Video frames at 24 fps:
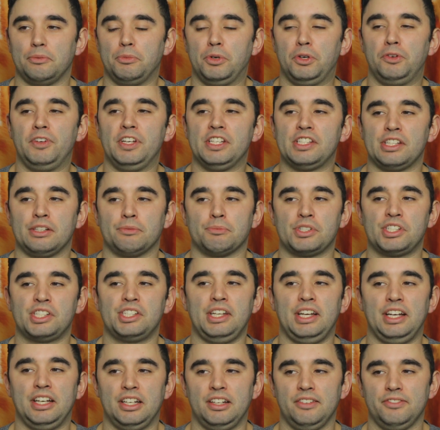movies
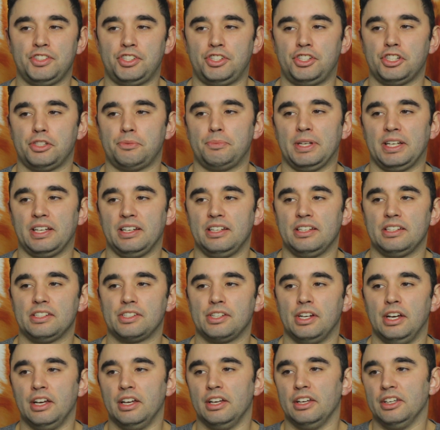themselves just
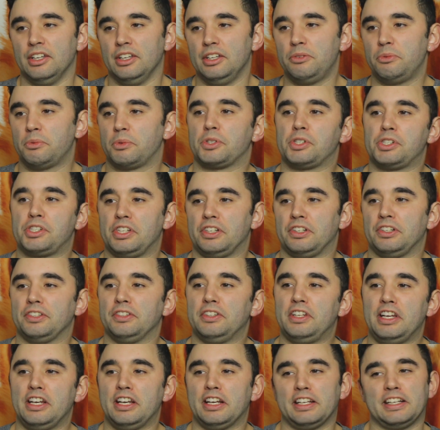because we're still
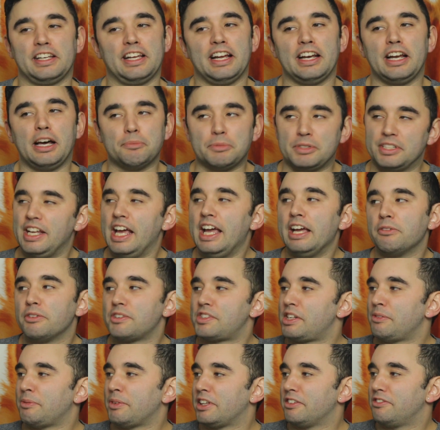needing to get up to date with
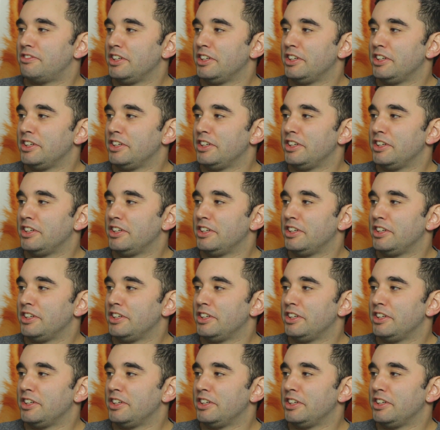some of the